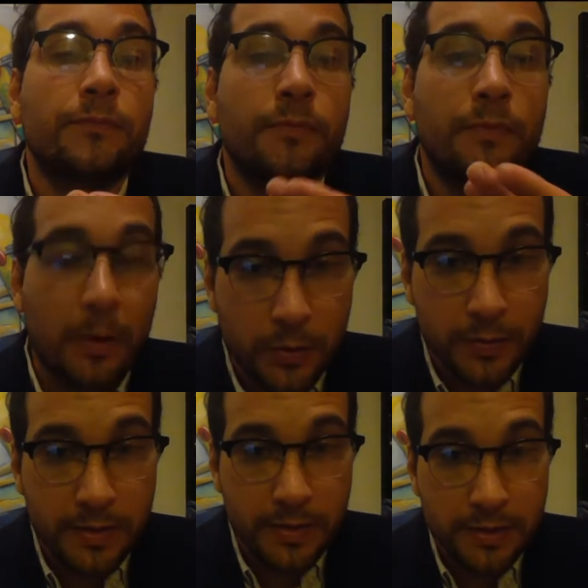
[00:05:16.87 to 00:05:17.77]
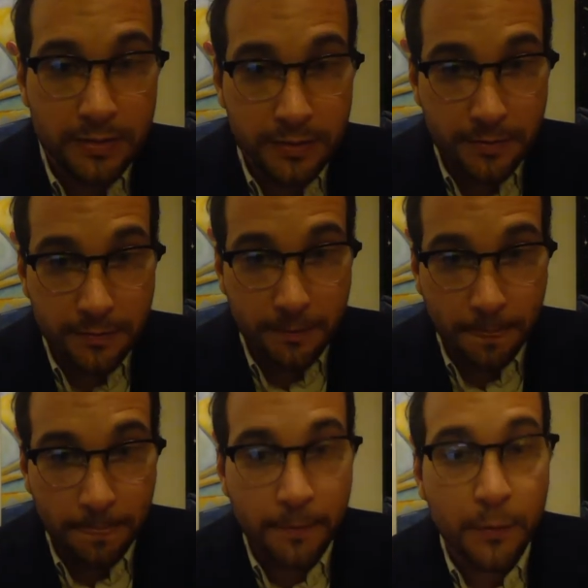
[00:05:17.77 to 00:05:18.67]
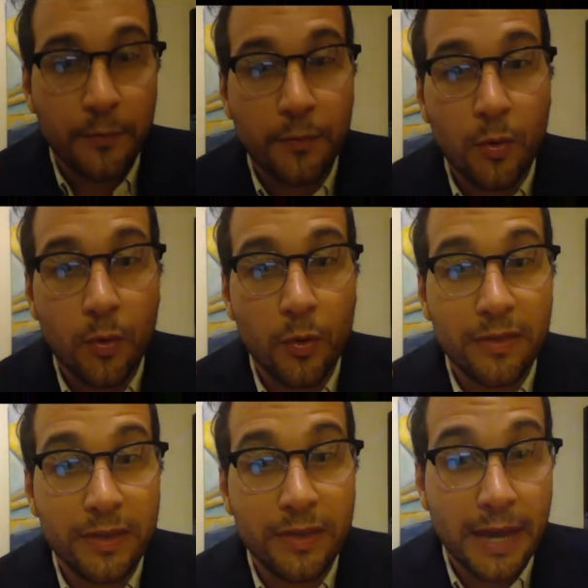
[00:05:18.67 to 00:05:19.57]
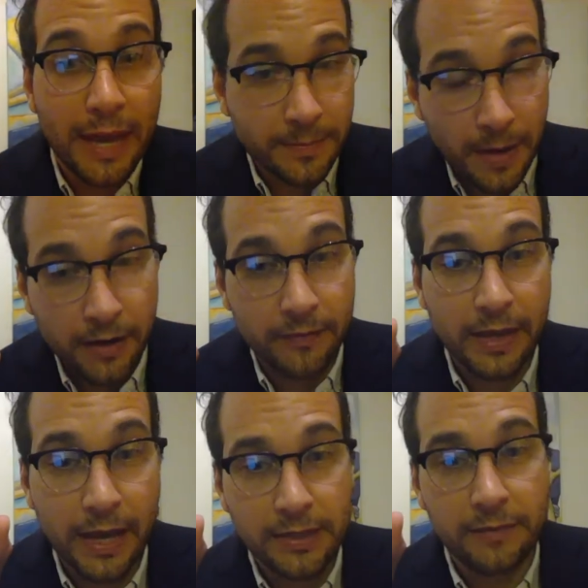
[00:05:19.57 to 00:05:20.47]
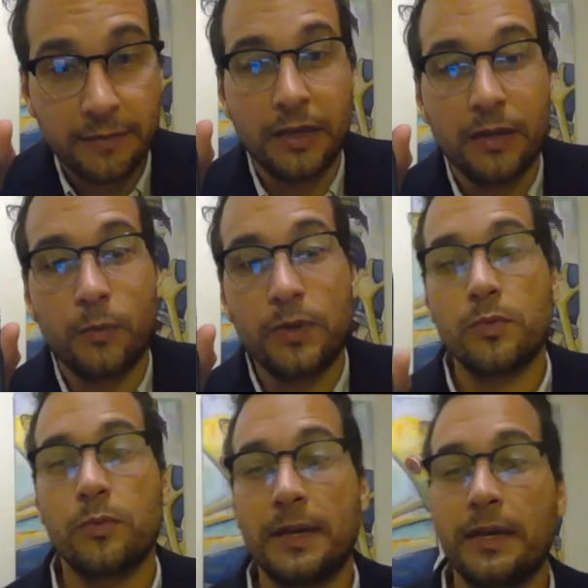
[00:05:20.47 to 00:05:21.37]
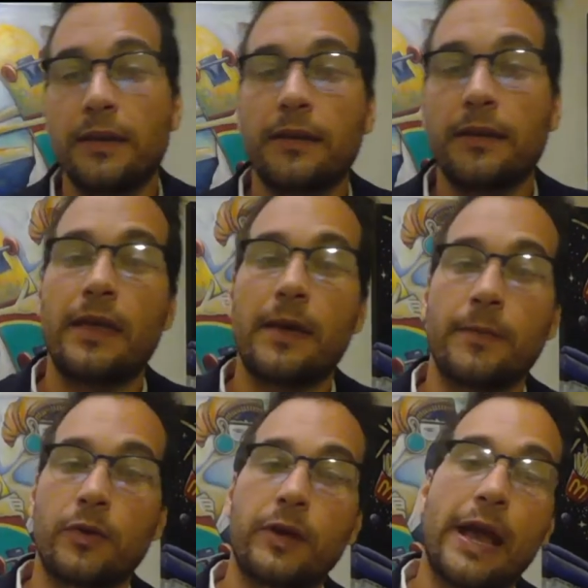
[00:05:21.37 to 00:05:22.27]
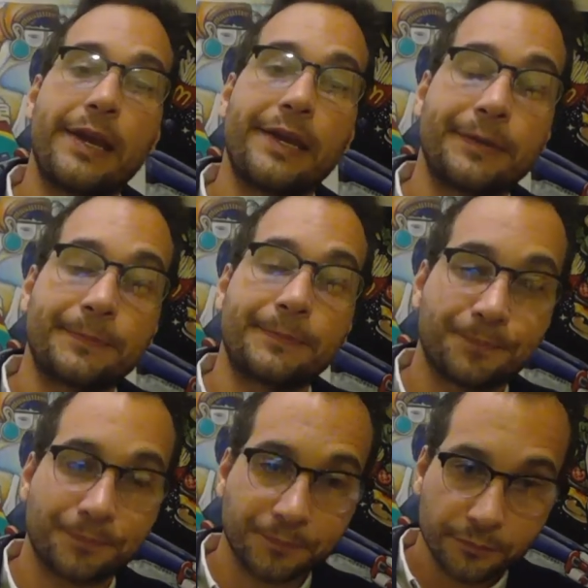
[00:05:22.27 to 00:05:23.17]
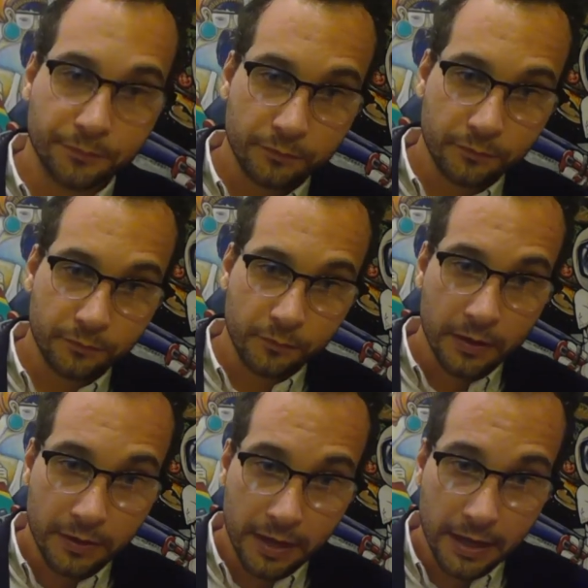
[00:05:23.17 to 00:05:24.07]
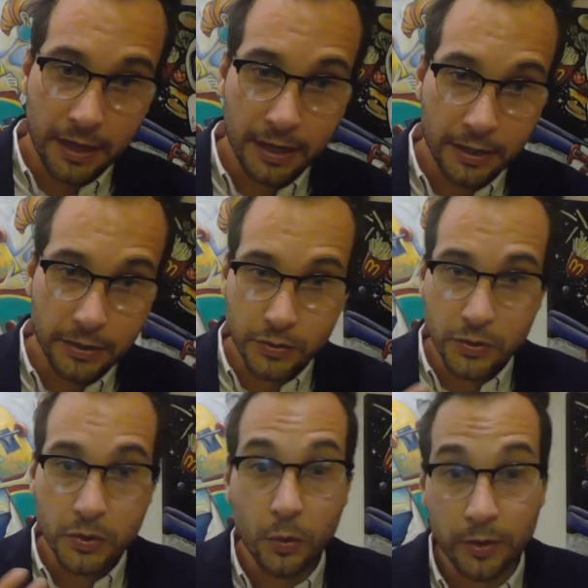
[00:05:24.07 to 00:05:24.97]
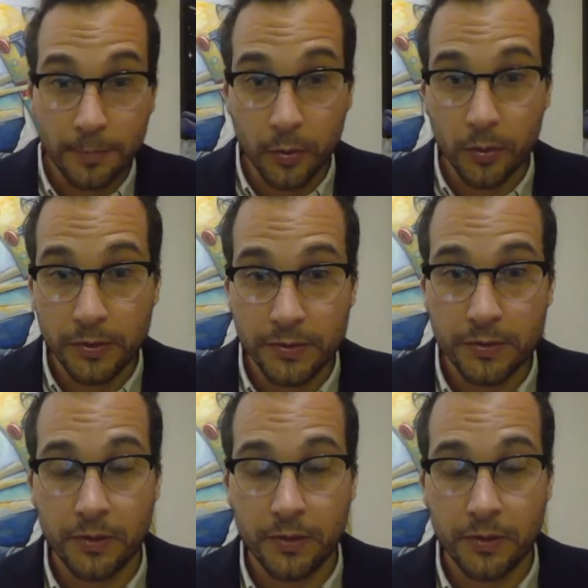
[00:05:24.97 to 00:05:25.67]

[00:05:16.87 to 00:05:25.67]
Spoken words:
They will use this for their next part of the activity, which will be them creating their storyboards